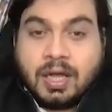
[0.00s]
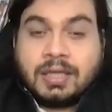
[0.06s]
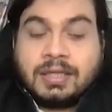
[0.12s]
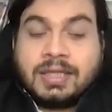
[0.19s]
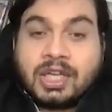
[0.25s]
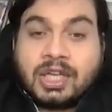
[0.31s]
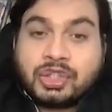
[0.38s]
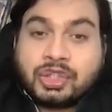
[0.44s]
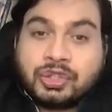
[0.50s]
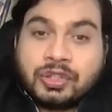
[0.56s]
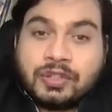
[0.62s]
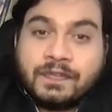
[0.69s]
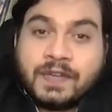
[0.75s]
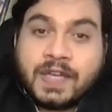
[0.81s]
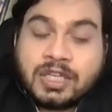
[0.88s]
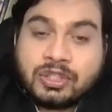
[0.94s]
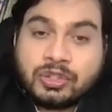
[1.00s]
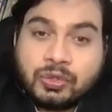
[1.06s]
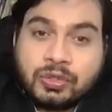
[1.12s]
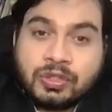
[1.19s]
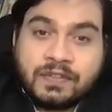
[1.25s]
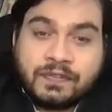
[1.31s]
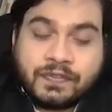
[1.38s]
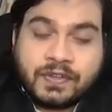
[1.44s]
There should be
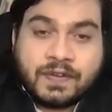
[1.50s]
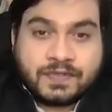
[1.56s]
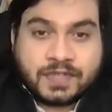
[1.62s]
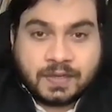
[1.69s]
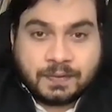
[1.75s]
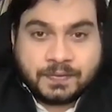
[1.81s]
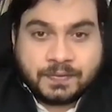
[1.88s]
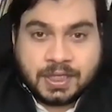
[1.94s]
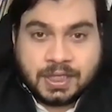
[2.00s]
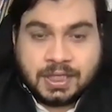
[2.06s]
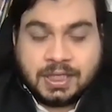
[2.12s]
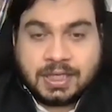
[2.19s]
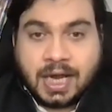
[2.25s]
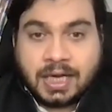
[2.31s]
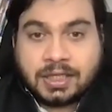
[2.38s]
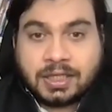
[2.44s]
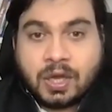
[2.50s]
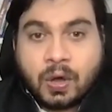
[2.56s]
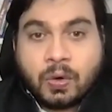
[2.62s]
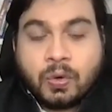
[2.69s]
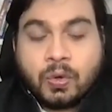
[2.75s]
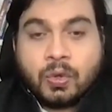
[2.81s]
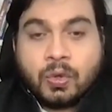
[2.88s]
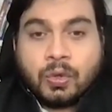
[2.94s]
uniform subsidy. Right
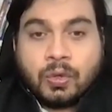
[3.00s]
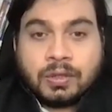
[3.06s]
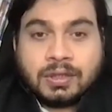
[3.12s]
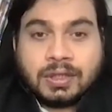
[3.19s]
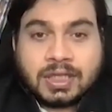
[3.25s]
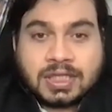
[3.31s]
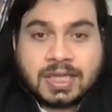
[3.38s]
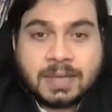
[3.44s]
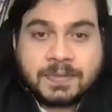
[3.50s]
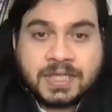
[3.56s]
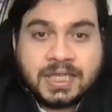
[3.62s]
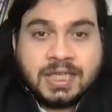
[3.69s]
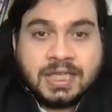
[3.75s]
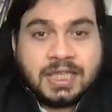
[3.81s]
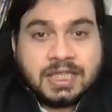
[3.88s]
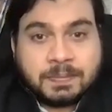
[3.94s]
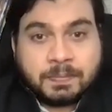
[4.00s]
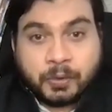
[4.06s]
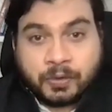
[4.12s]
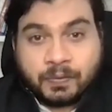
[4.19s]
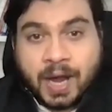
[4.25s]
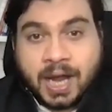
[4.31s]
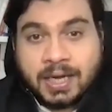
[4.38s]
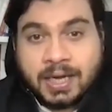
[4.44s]
now, the subsidies
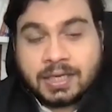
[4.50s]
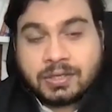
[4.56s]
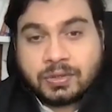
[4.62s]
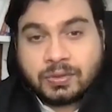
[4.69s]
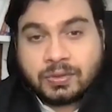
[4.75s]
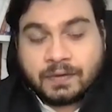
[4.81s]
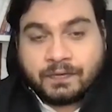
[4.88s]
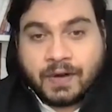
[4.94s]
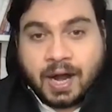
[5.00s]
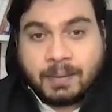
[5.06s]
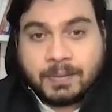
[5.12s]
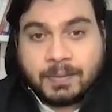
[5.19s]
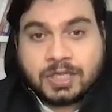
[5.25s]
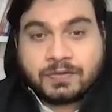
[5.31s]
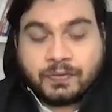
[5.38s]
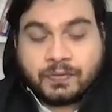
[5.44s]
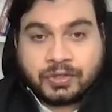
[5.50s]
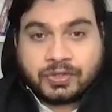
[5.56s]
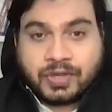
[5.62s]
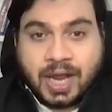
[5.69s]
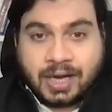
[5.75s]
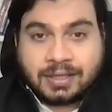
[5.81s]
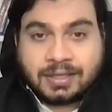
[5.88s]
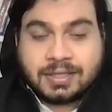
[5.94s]
provided to the farmers for
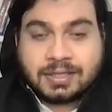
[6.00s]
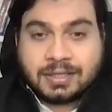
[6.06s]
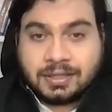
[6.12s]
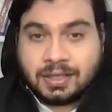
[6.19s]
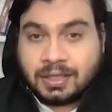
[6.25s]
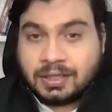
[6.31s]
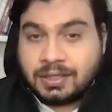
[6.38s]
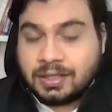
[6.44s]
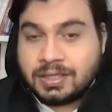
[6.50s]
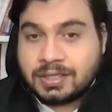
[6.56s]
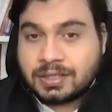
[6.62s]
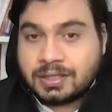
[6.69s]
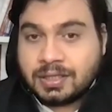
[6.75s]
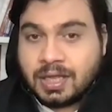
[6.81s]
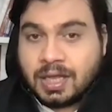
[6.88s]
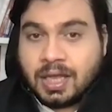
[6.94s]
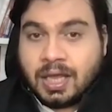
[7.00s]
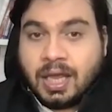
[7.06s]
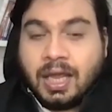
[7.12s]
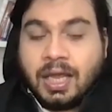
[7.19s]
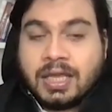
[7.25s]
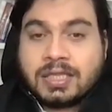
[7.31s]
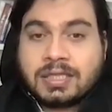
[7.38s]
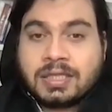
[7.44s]
tractors and others
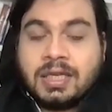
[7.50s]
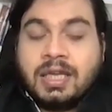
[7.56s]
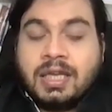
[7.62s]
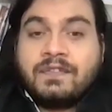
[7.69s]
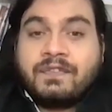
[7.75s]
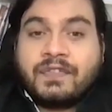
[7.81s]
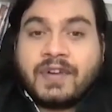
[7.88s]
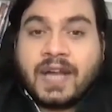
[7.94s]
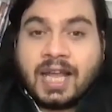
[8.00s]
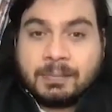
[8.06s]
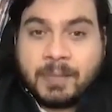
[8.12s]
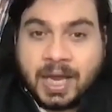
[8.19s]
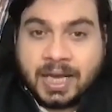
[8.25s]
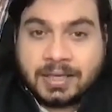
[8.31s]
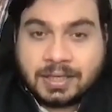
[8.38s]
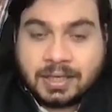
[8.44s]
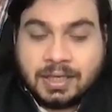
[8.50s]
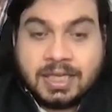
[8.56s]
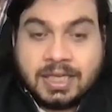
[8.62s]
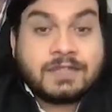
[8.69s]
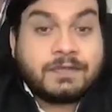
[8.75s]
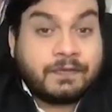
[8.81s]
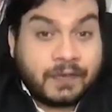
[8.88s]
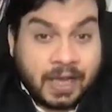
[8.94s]
is
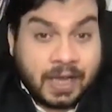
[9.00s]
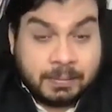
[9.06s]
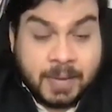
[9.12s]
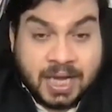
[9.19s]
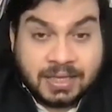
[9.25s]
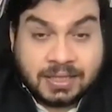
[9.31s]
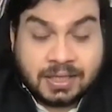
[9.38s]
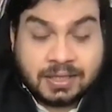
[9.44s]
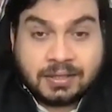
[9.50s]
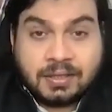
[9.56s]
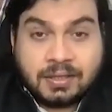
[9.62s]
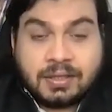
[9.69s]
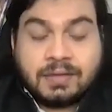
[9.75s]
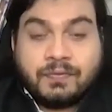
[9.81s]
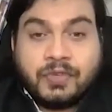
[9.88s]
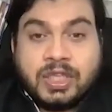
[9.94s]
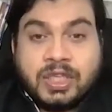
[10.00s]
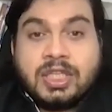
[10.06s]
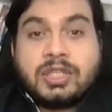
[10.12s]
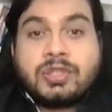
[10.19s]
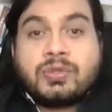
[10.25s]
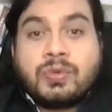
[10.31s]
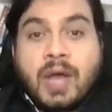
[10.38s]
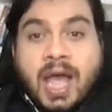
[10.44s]
fragmented. We
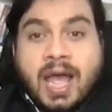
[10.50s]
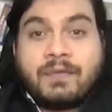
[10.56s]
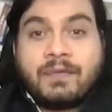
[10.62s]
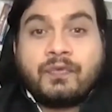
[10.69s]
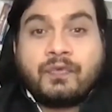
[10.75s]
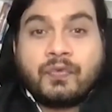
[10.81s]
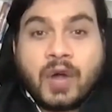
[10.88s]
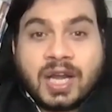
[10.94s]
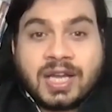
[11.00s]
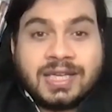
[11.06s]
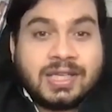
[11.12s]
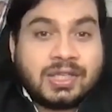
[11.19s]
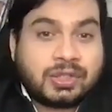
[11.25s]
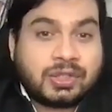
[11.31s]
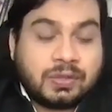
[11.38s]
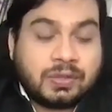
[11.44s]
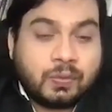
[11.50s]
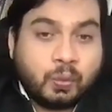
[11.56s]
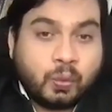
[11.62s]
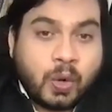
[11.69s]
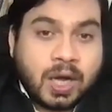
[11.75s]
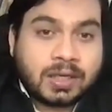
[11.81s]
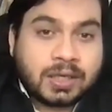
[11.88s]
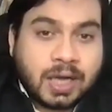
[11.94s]
need to have one nation,
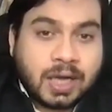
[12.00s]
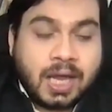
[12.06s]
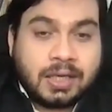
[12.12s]
one